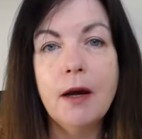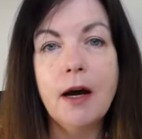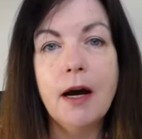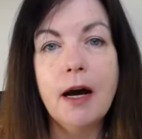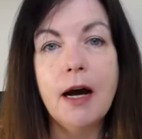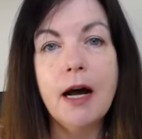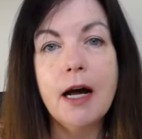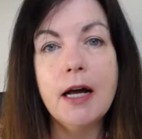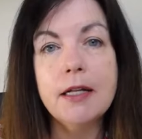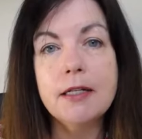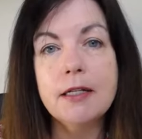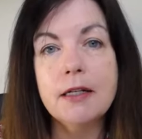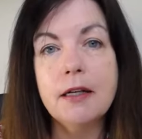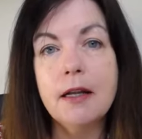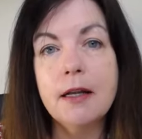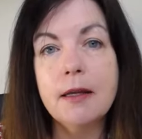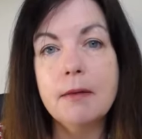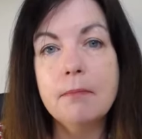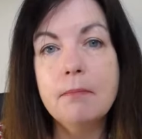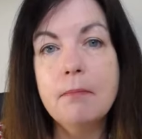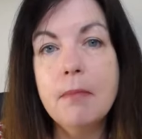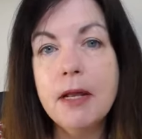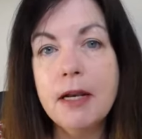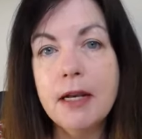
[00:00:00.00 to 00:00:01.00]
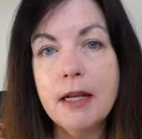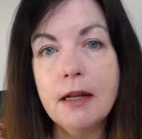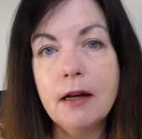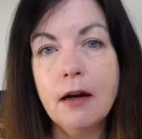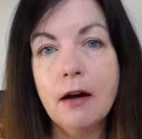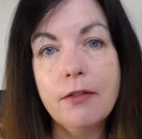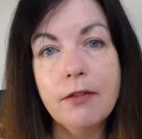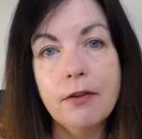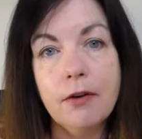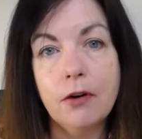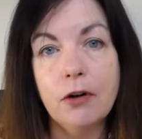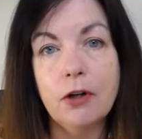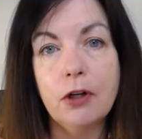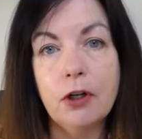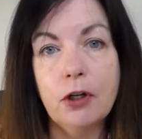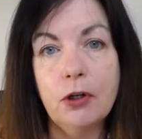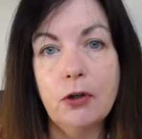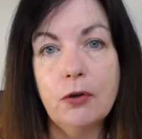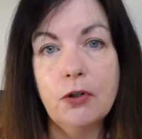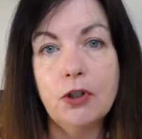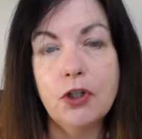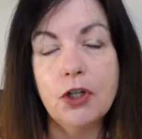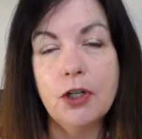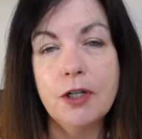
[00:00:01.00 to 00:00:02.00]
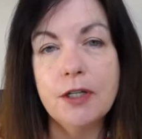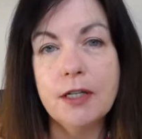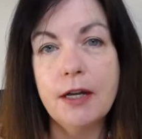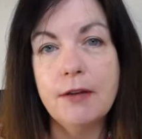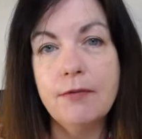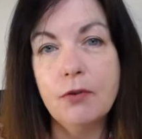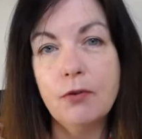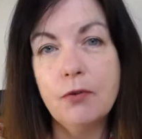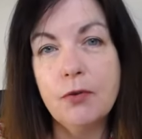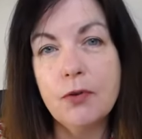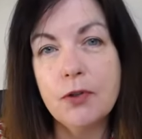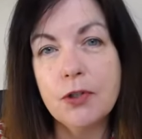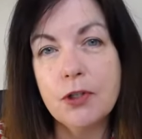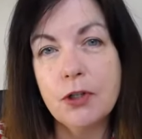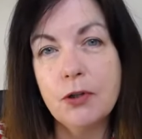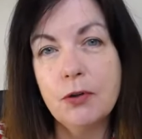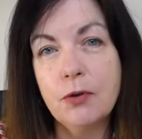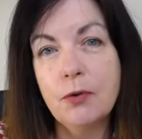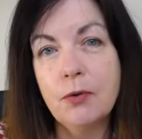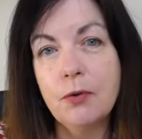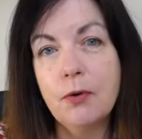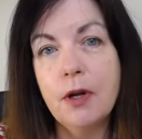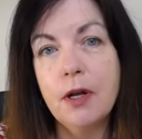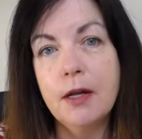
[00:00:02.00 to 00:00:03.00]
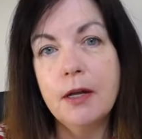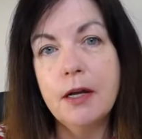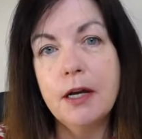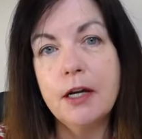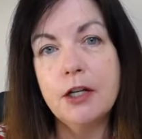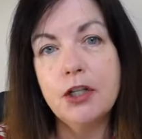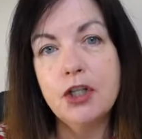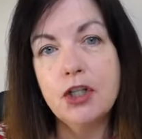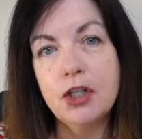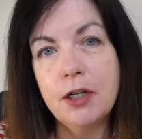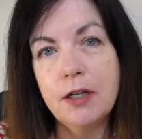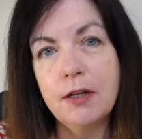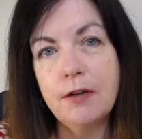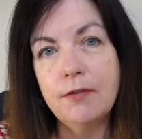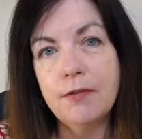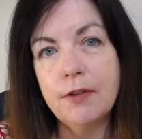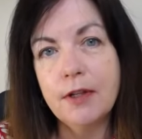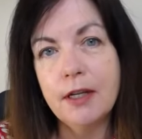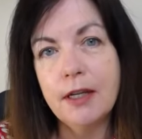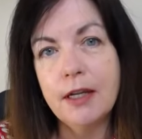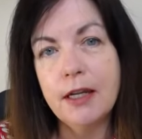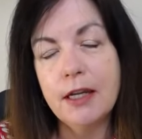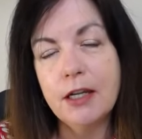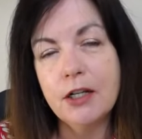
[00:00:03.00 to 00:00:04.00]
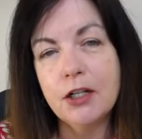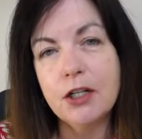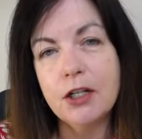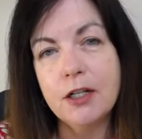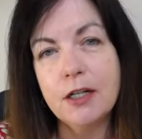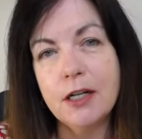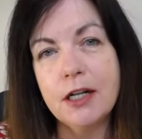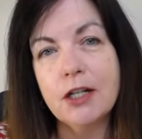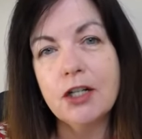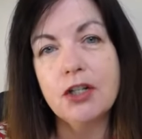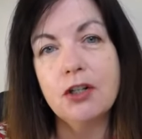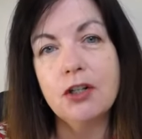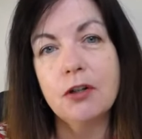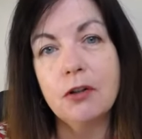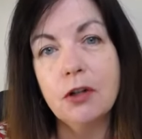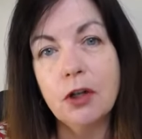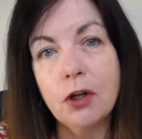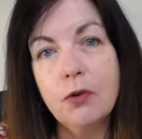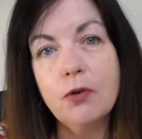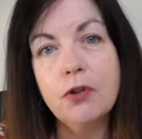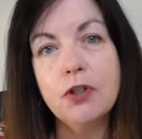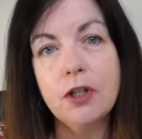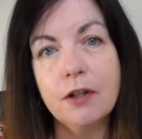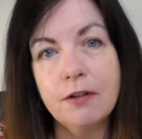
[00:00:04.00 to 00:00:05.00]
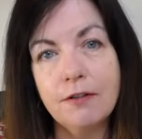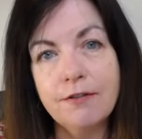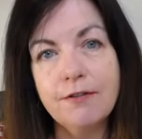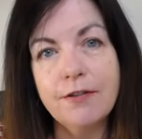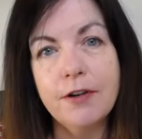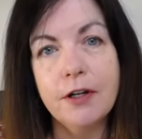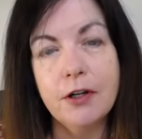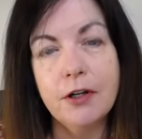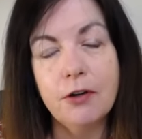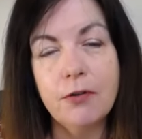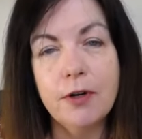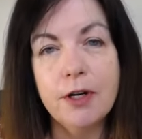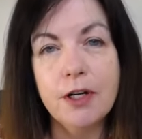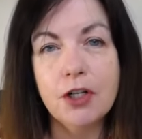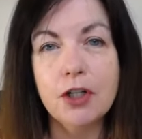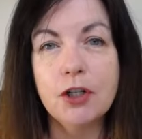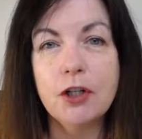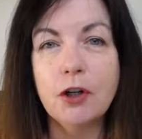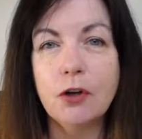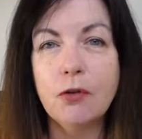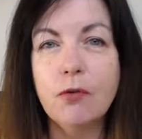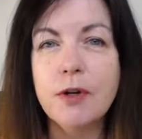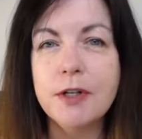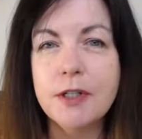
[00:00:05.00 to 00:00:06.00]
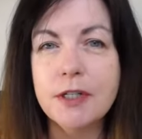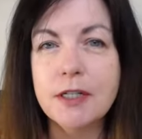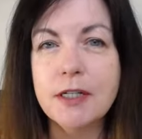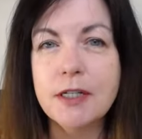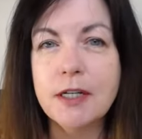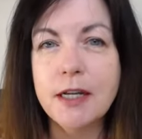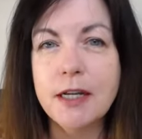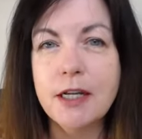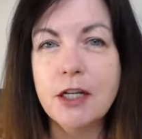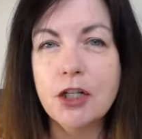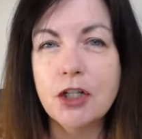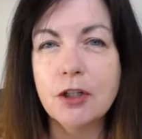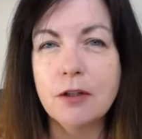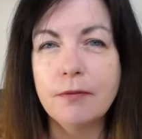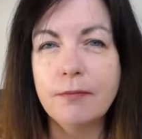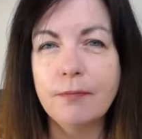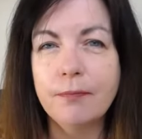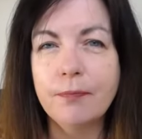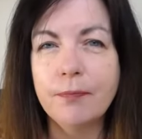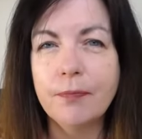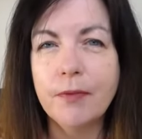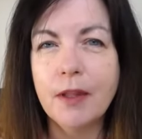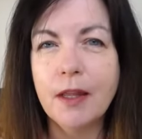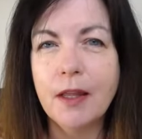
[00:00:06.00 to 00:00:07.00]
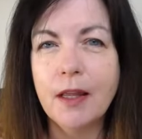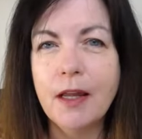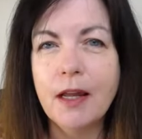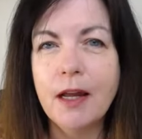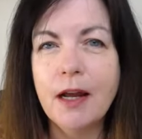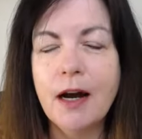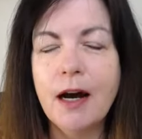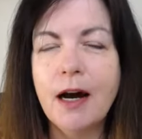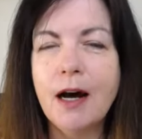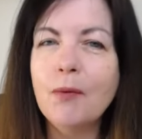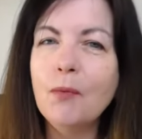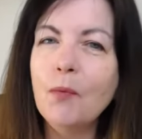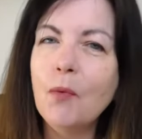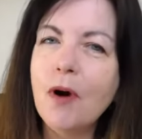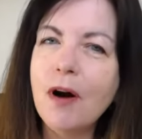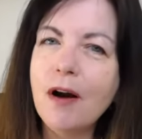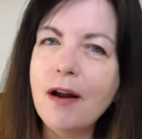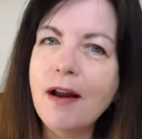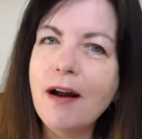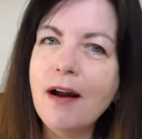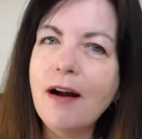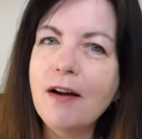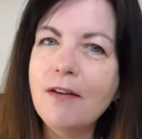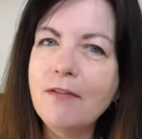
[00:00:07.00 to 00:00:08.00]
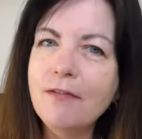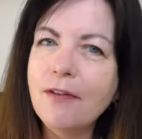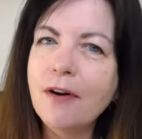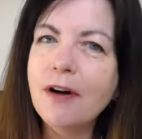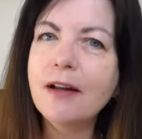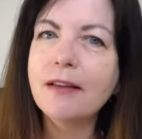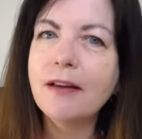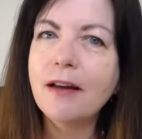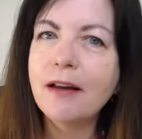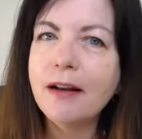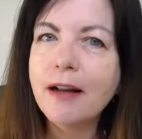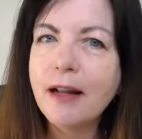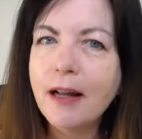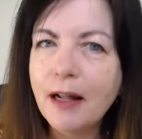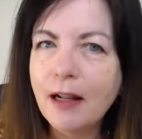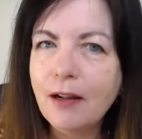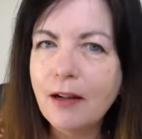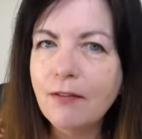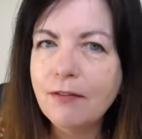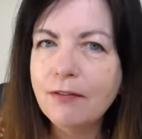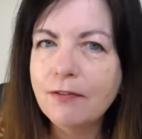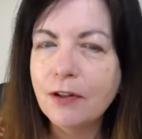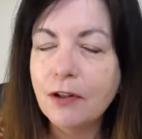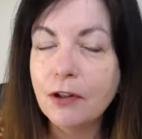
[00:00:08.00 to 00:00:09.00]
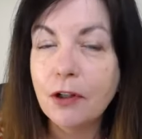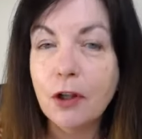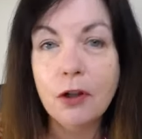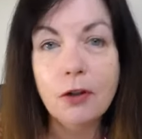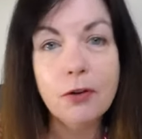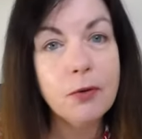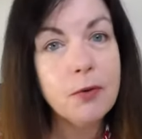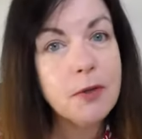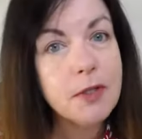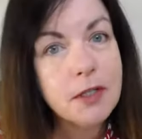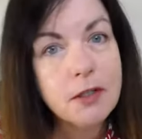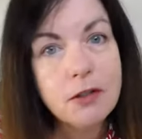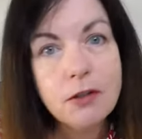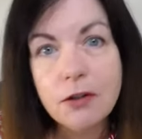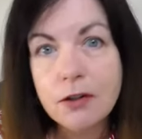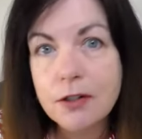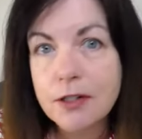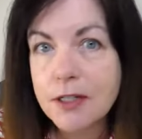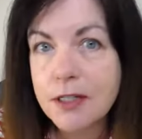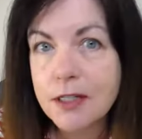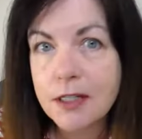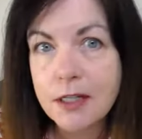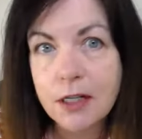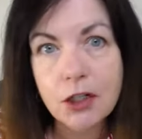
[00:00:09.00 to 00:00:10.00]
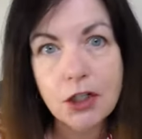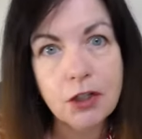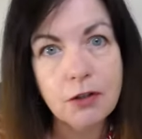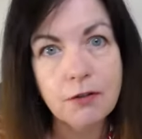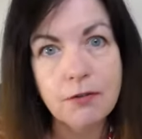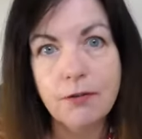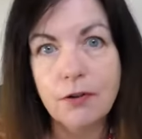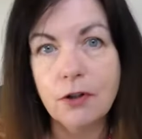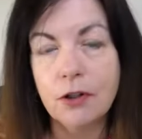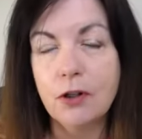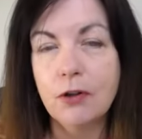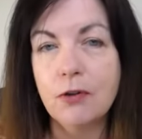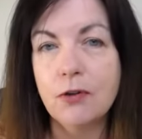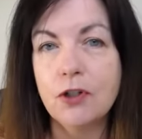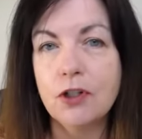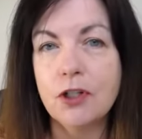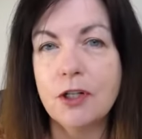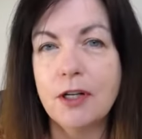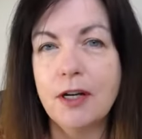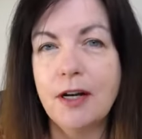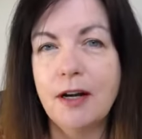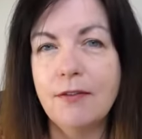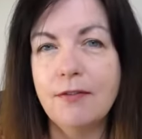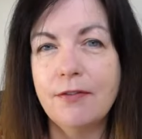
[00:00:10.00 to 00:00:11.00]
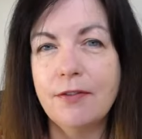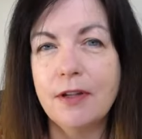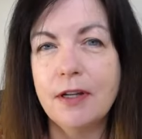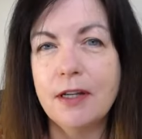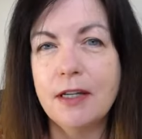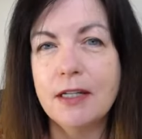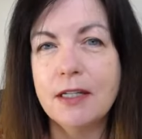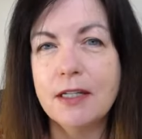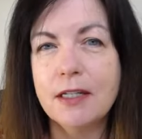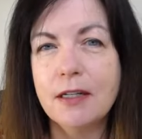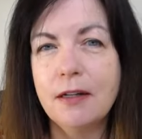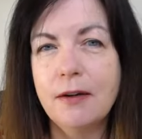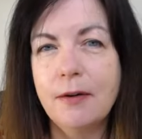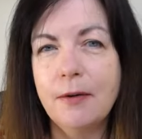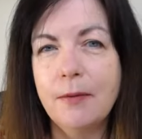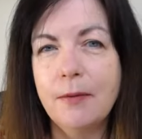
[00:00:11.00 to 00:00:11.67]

And like many other coaches, I've also achieved the International Coaching Federation accreditation. And why I find that helpful, although it's not essential for a coach to have this,